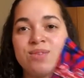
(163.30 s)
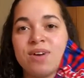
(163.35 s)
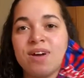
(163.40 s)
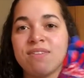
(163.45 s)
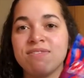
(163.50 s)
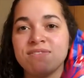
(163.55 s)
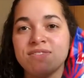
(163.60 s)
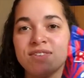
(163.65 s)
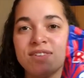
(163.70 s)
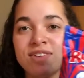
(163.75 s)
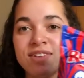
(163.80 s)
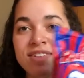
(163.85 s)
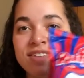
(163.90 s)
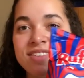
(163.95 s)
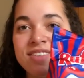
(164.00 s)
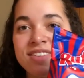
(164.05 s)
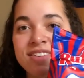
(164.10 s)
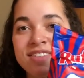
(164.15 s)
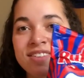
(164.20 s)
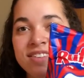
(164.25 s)
Ruffles.
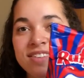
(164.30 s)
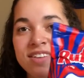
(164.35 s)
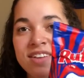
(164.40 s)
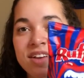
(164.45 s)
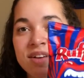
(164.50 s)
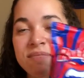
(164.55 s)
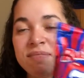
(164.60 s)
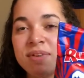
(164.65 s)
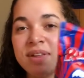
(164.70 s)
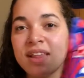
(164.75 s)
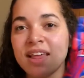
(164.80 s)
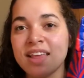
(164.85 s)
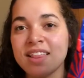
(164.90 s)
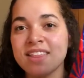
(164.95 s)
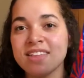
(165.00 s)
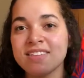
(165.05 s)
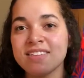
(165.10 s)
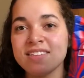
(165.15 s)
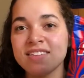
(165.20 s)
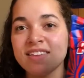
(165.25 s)
But like,
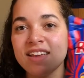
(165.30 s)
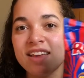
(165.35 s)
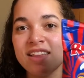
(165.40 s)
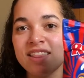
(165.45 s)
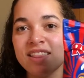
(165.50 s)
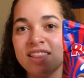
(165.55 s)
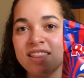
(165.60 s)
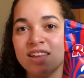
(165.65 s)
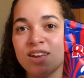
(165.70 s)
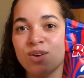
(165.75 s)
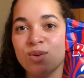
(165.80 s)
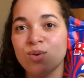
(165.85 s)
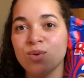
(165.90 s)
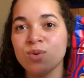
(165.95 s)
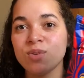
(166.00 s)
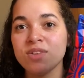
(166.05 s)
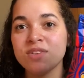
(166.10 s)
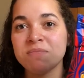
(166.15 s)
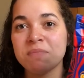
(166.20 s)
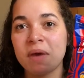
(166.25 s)
this is like the
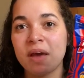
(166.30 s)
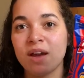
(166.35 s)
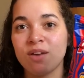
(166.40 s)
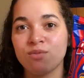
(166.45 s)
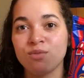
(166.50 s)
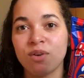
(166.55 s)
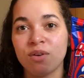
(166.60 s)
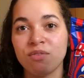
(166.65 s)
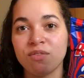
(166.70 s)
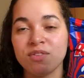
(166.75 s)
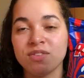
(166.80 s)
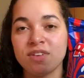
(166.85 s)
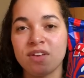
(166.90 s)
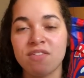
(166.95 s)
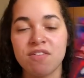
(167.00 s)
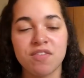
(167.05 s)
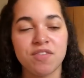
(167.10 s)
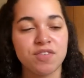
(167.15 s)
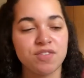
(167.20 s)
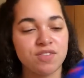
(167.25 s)
coolest bag of ruffles
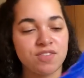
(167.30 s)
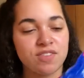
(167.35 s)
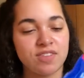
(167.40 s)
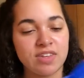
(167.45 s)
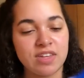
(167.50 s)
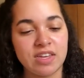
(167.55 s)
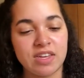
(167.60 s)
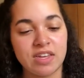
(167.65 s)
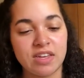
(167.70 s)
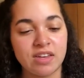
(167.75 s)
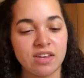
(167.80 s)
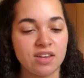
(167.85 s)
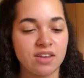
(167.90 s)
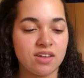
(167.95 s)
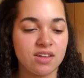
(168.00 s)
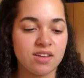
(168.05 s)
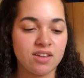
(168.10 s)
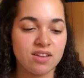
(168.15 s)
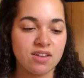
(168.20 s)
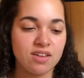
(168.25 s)
I've ever seen.
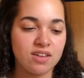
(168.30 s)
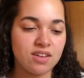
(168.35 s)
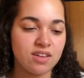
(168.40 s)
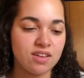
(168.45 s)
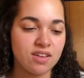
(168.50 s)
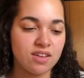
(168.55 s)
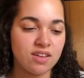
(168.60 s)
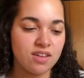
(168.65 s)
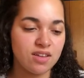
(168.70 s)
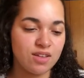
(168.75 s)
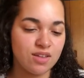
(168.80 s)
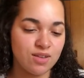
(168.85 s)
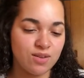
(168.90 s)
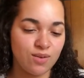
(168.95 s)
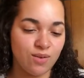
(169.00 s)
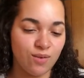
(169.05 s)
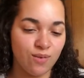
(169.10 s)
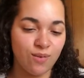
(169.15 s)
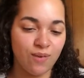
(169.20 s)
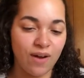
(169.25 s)

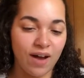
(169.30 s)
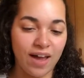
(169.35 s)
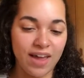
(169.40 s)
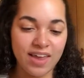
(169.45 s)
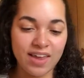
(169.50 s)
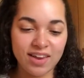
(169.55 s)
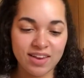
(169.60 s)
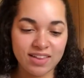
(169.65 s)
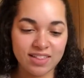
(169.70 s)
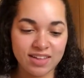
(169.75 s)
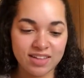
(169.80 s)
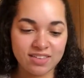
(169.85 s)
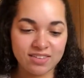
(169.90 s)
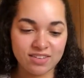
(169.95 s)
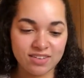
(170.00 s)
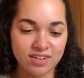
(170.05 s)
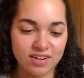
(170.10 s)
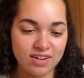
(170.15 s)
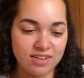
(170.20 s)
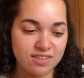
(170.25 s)
What? That's
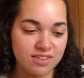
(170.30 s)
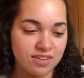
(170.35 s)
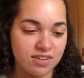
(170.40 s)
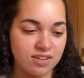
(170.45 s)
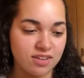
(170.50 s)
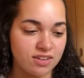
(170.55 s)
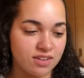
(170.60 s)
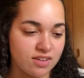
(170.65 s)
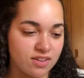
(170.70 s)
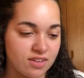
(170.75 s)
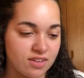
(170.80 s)
crazy.